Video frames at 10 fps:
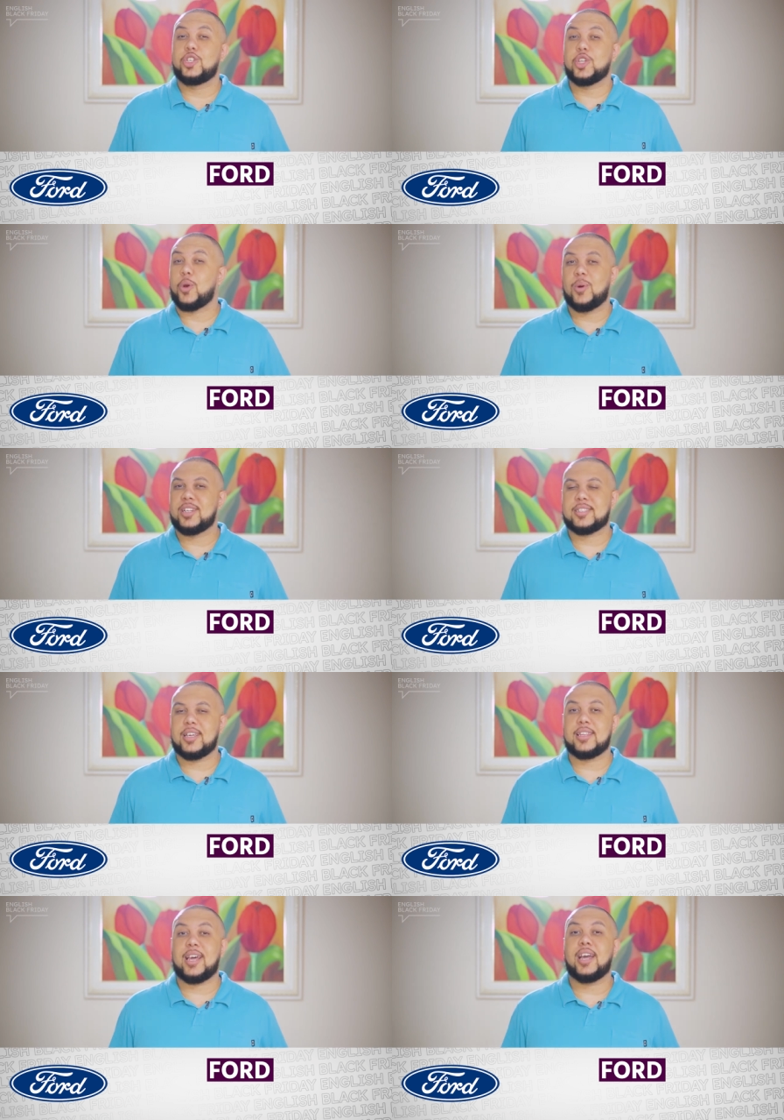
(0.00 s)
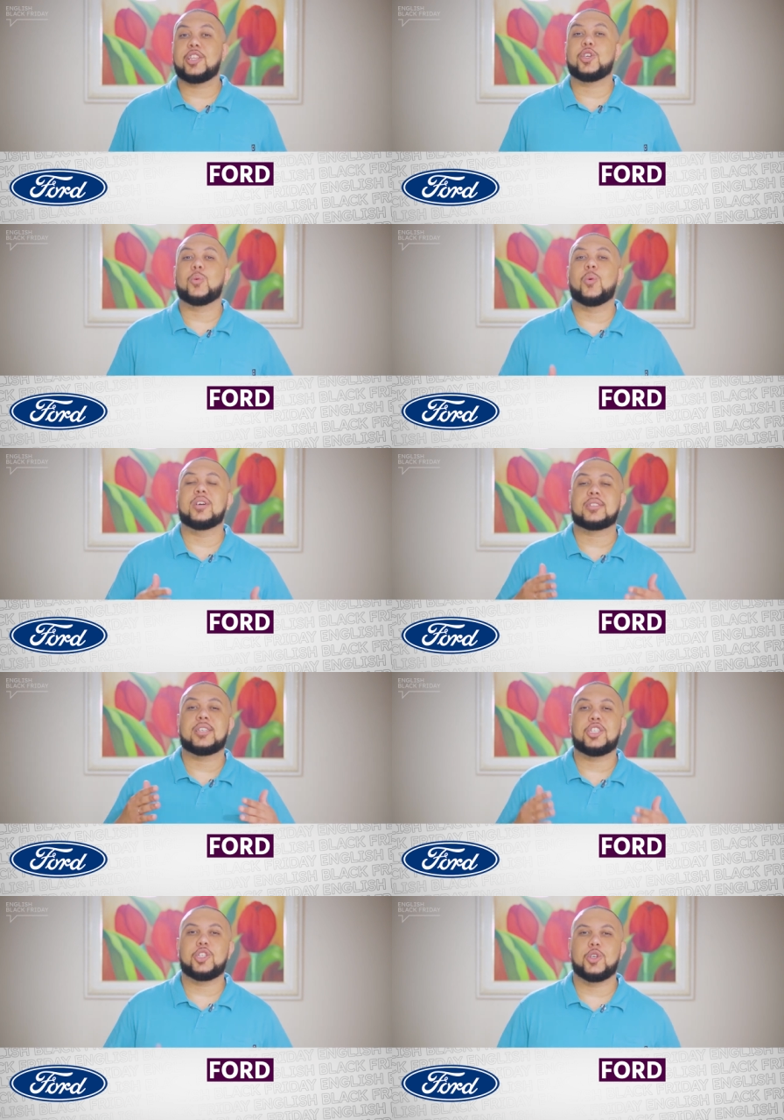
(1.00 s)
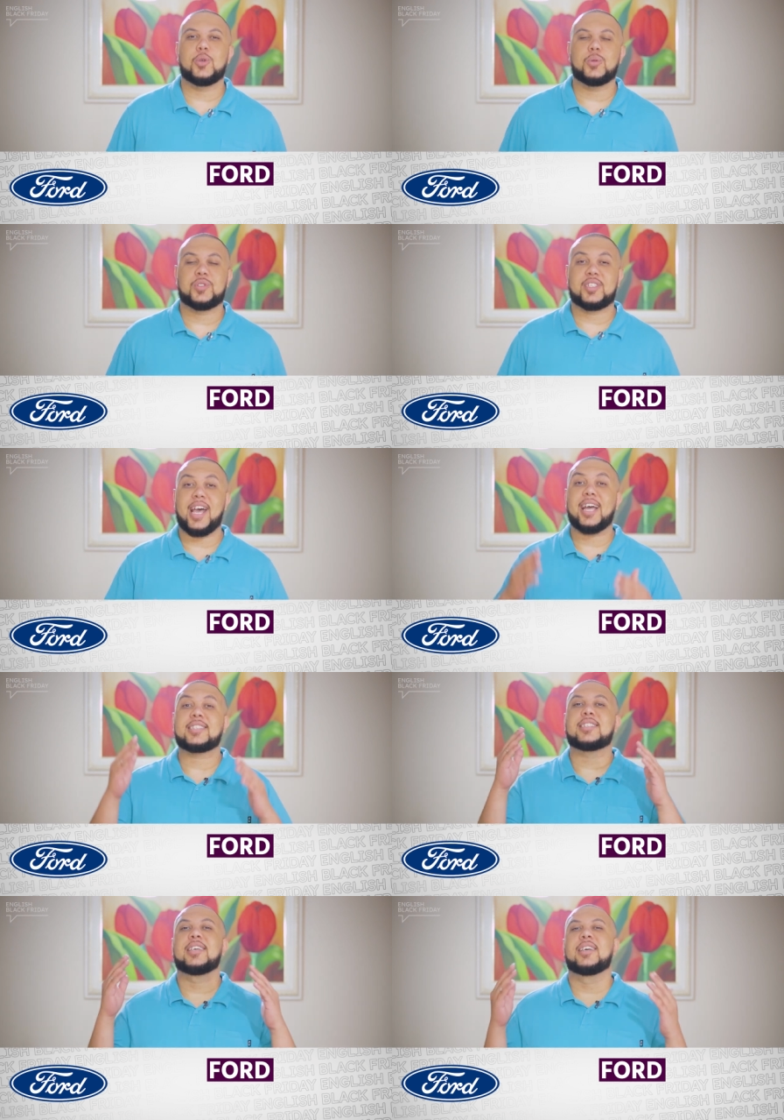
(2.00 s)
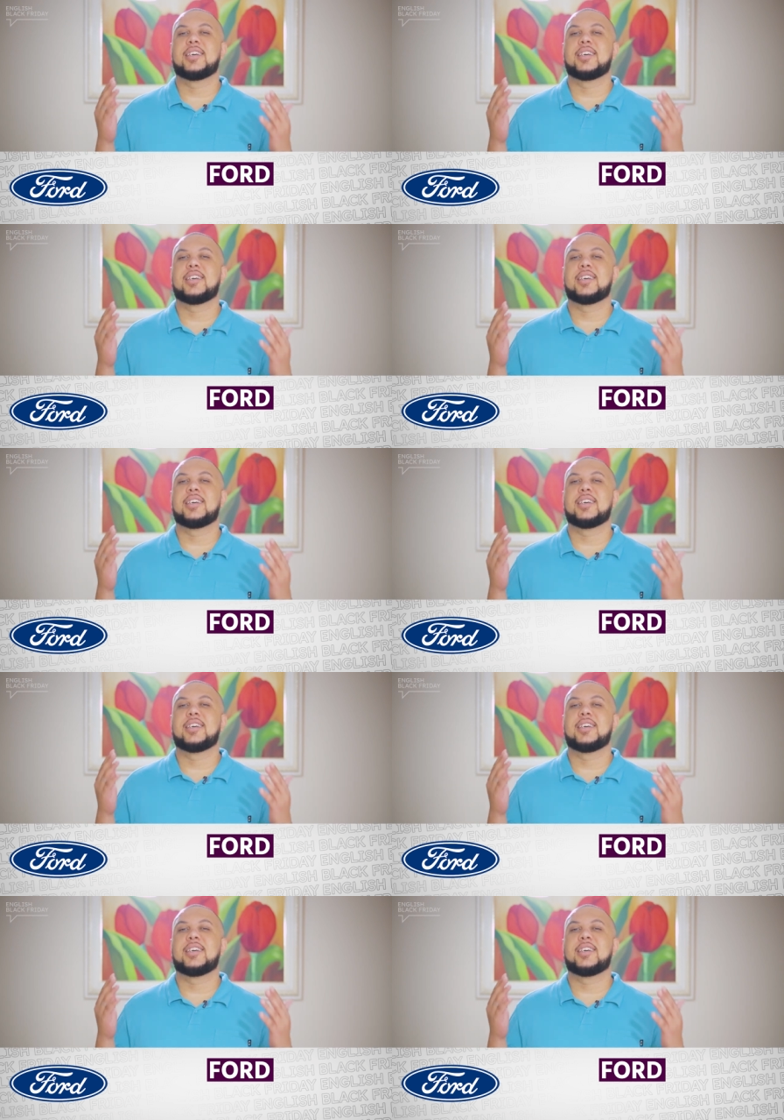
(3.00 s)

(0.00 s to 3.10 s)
you don't want to say that, you want to use that